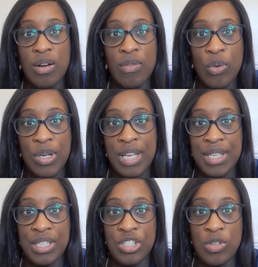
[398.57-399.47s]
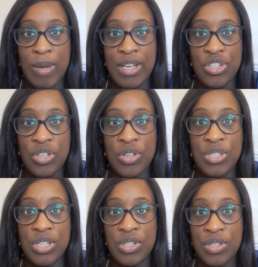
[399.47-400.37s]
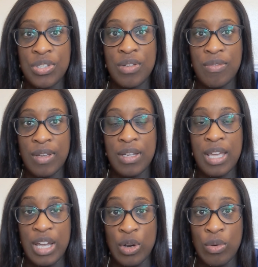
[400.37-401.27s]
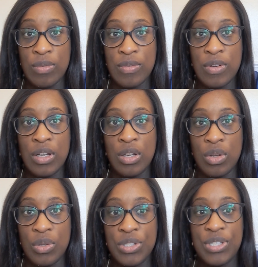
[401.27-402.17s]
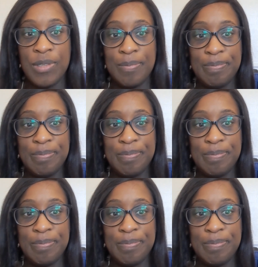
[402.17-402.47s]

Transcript: avoid that situation, because it does affect the health a lot.